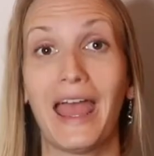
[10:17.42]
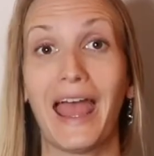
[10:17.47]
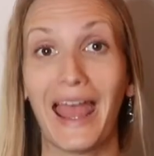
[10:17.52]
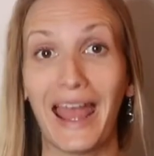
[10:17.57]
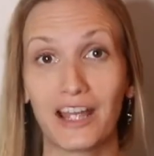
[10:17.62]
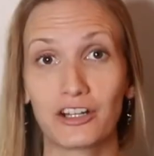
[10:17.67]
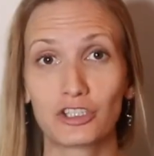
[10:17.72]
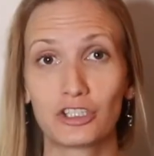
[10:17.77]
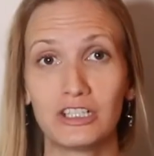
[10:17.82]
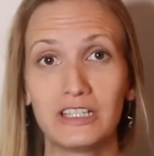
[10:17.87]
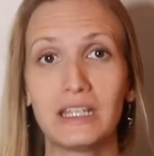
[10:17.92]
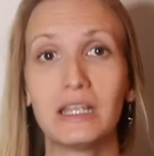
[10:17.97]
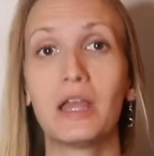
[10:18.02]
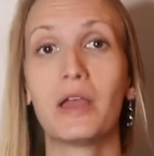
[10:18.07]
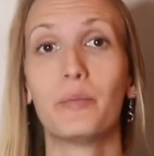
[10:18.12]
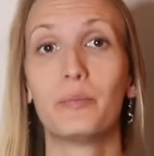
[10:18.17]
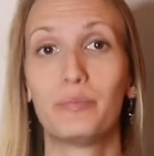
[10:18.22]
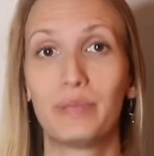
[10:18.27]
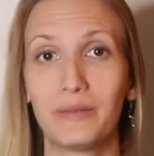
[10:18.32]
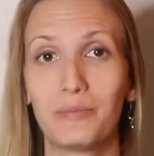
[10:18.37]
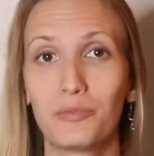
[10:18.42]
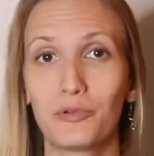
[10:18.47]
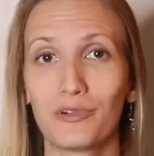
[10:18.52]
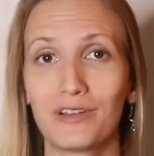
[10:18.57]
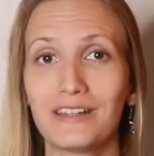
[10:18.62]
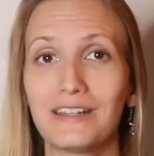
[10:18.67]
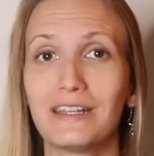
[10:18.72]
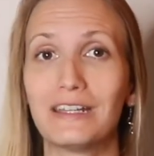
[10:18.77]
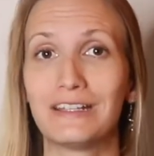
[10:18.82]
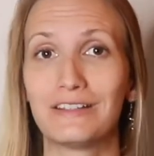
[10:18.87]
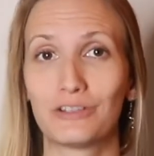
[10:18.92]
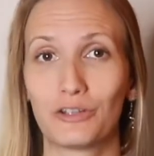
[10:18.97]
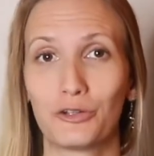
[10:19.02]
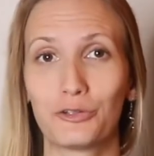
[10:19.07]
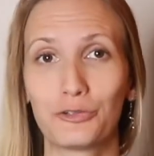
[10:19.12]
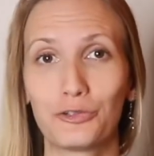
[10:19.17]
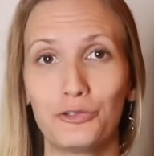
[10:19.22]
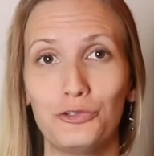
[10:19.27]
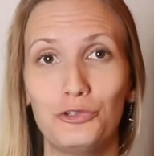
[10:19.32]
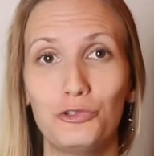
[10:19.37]
Actually, piperine is
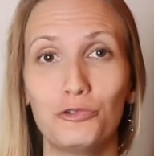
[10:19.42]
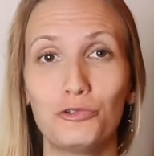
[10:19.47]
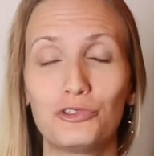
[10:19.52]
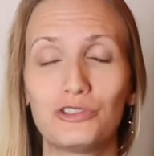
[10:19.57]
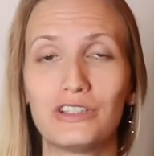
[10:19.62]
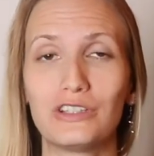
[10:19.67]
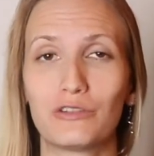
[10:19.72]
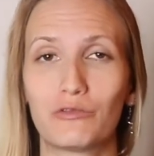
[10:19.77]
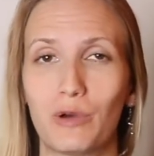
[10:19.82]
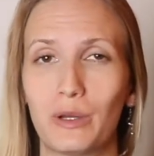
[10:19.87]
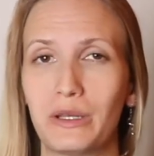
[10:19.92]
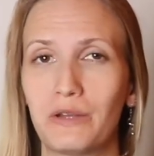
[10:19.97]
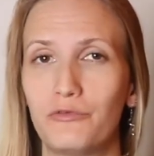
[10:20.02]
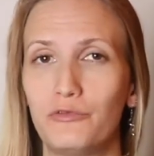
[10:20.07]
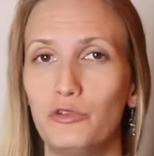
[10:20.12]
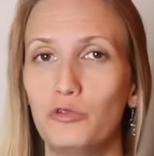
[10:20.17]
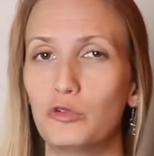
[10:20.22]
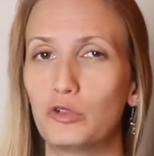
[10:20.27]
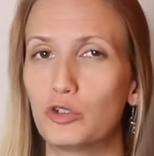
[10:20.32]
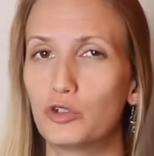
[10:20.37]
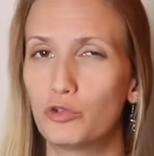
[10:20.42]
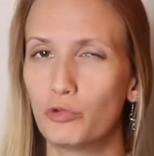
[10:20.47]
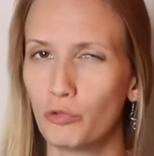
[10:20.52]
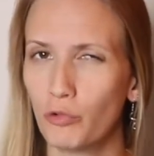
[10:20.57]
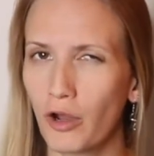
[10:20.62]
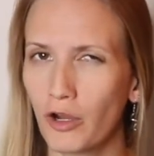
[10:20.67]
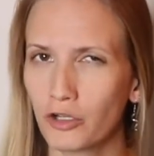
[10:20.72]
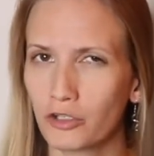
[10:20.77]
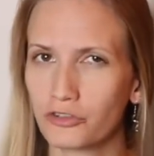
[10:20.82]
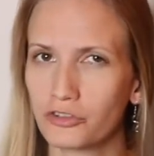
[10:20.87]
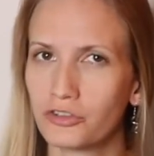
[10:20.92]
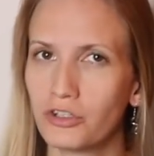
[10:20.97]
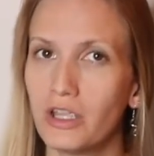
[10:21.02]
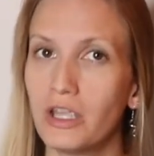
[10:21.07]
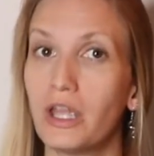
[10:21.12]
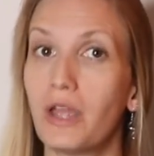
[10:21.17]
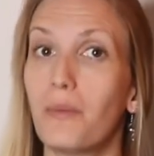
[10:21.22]
also used in quite a few drugs